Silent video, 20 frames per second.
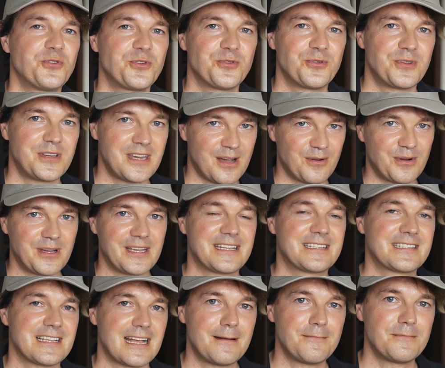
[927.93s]
you in our
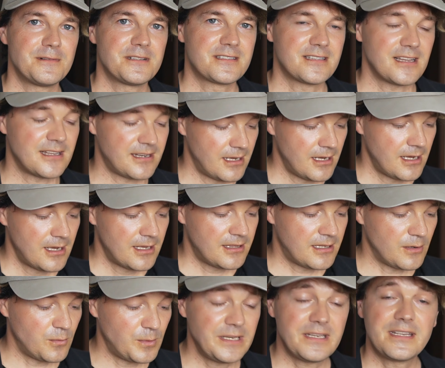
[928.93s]
examples that
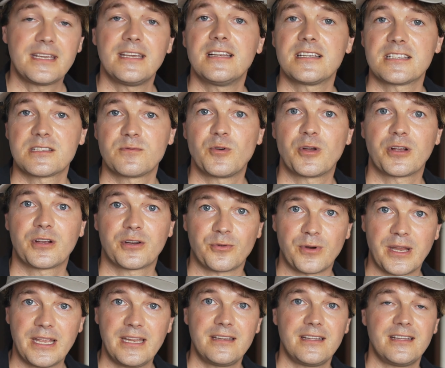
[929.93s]
the wind killers work
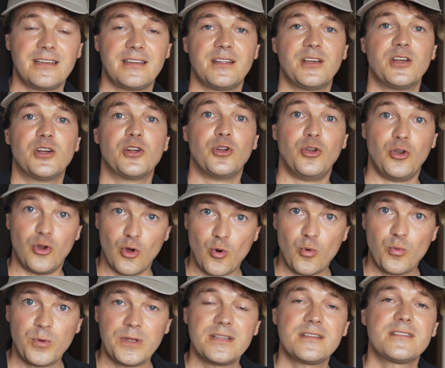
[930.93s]
great in low
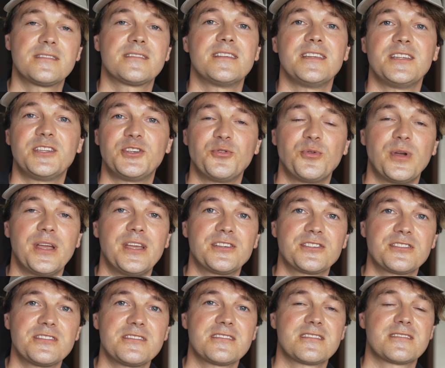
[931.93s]
wind
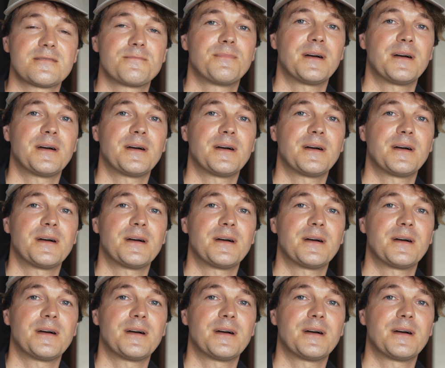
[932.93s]
situations,